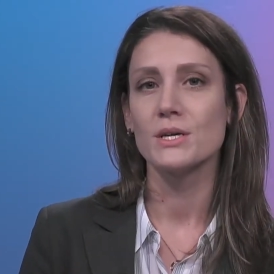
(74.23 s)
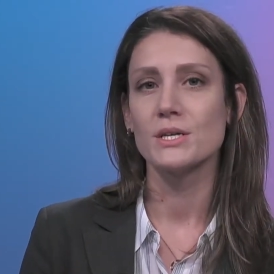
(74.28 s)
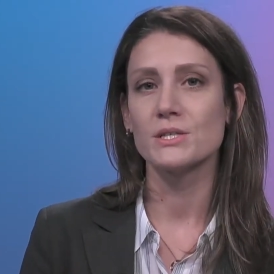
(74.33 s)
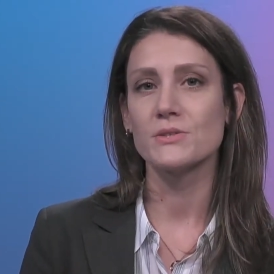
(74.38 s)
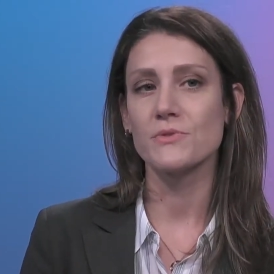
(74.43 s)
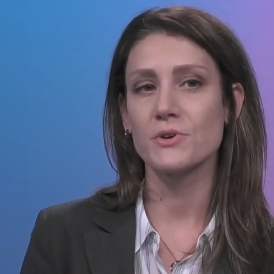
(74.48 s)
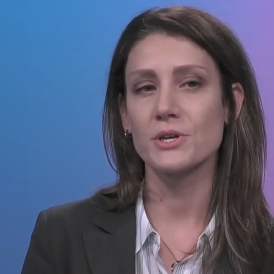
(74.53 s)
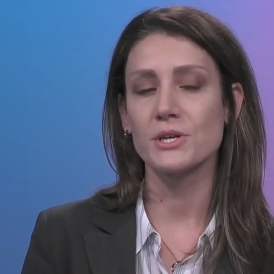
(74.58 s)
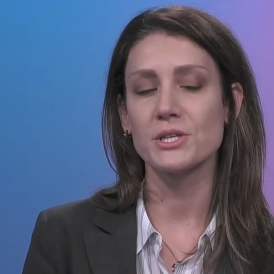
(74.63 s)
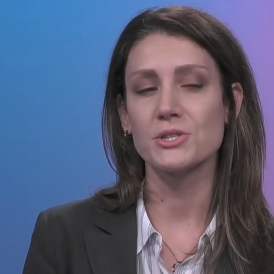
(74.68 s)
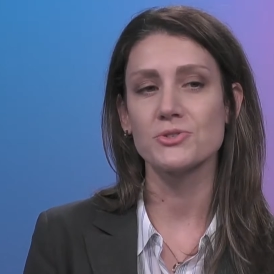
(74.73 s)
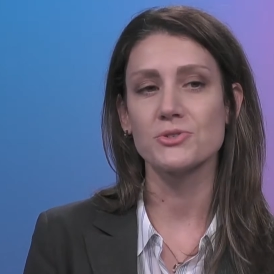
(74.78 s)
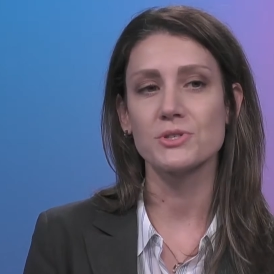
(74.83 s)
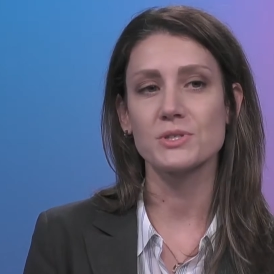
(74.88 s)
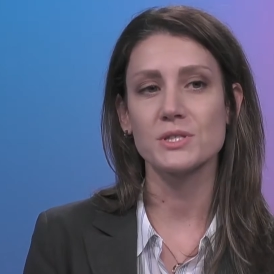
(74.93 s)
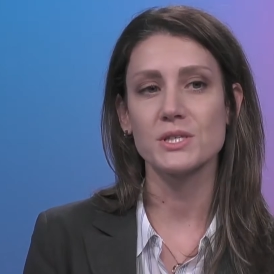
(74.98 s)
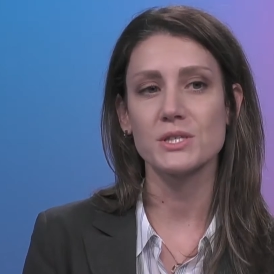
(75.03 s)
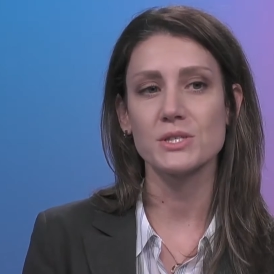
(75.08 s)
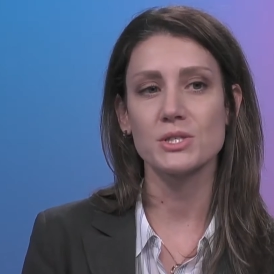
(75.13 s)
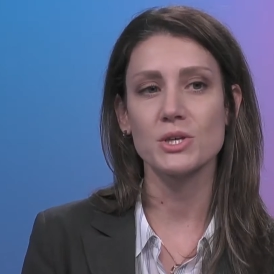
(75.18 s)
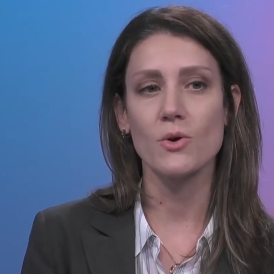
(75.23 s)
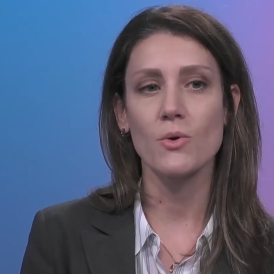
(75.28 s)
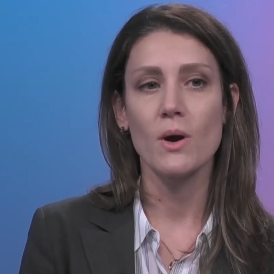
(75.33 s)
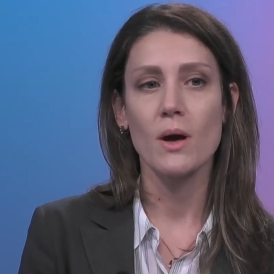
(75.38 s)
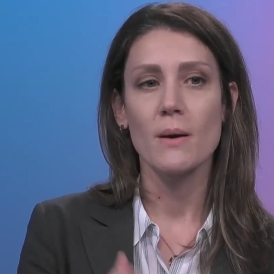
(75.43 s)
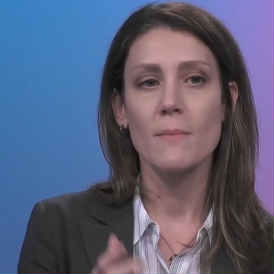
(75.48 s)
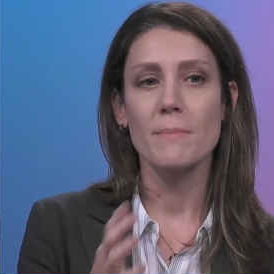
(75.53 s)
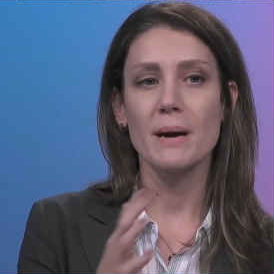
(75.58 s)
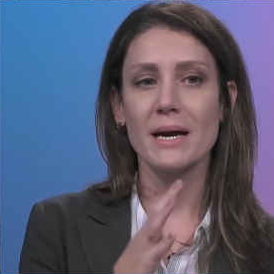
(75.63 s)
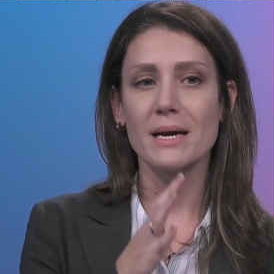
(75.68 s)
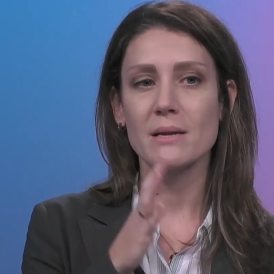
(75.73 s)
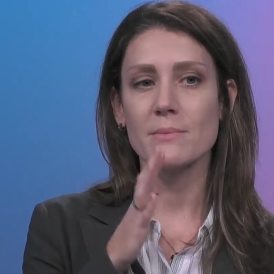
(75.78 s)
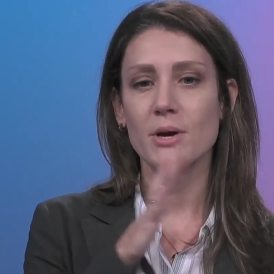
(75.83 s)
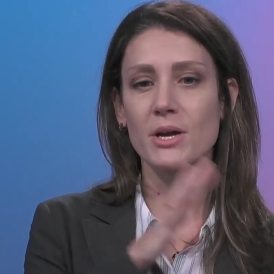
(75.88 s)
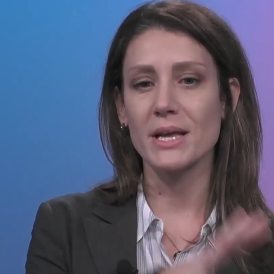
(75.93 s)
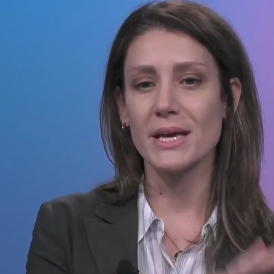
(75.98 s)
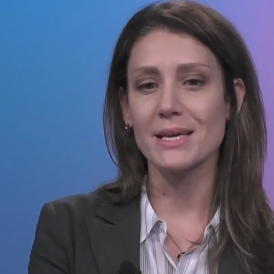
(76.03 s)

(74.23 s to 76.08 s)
is very interesting. So back in about